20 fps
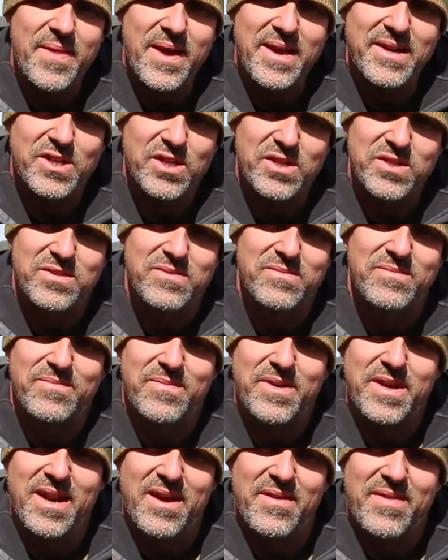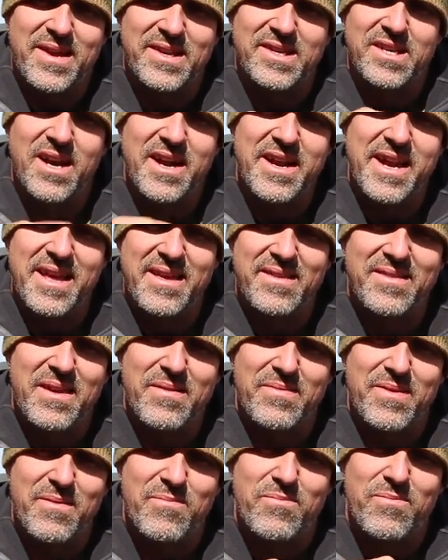and they just, you know, they're tiny.
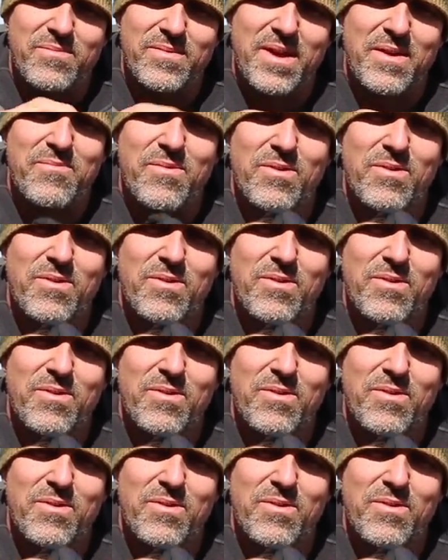They, they, they,